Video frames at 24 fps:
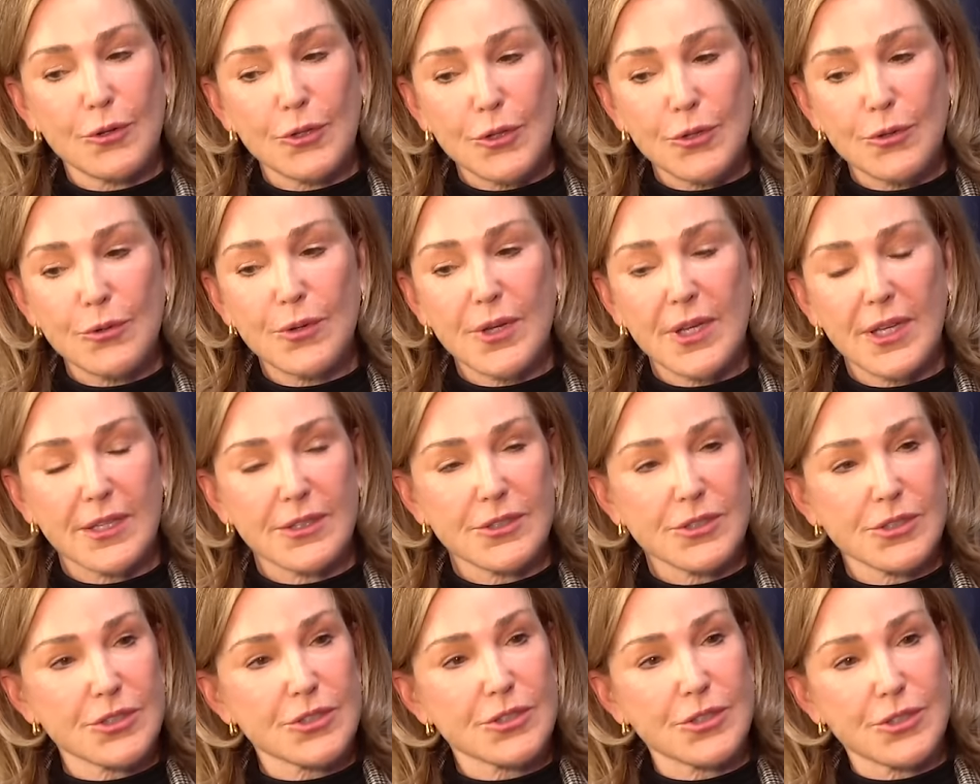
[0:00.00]
you
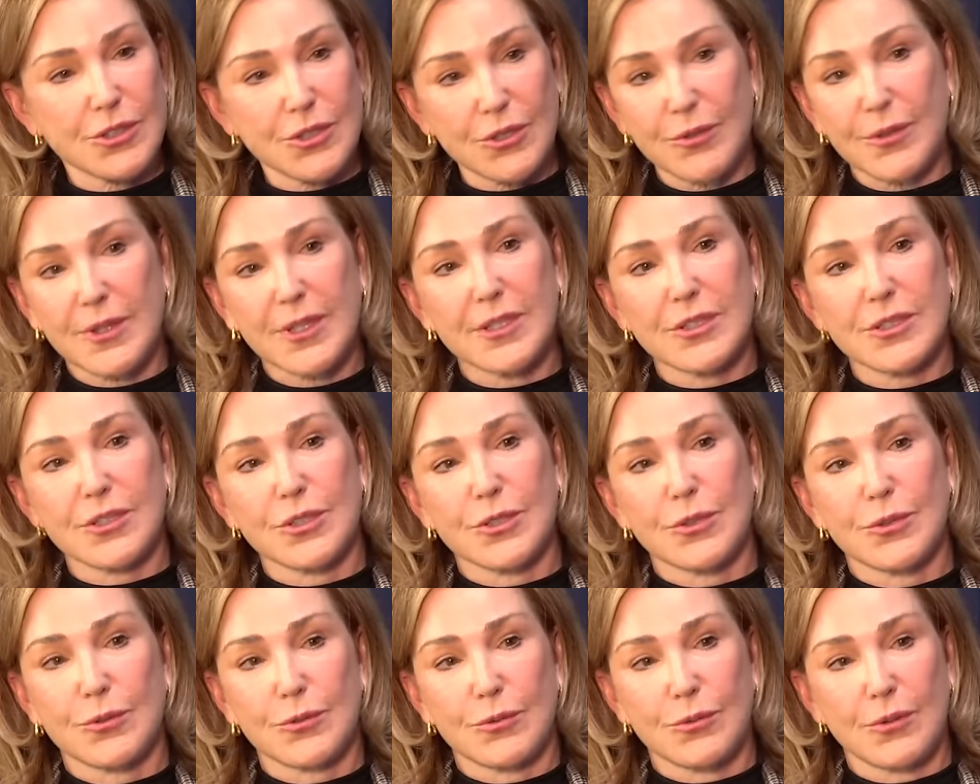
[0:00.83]
can just do it
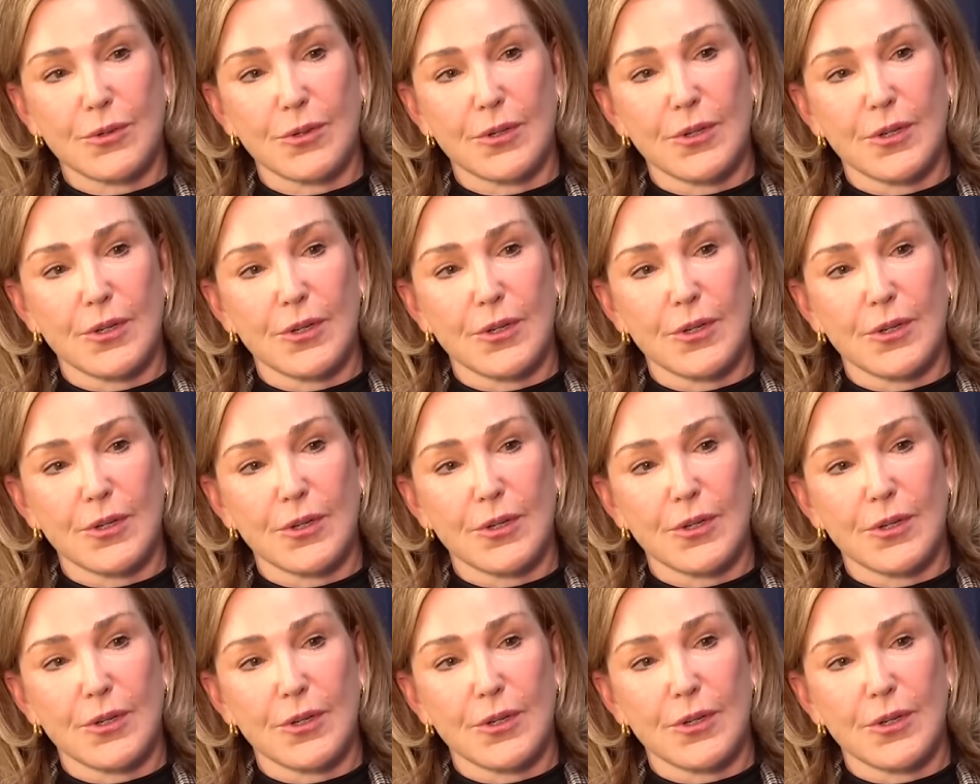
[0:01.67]
to